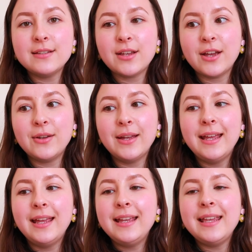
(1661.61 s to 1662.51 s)
so
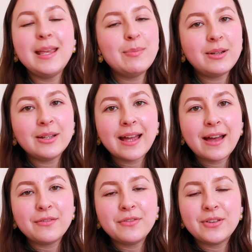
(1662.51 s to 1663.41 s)
keep a
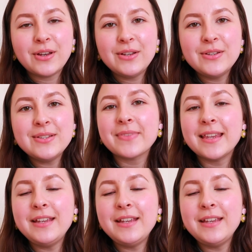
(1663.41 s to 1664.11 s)
lookout for those.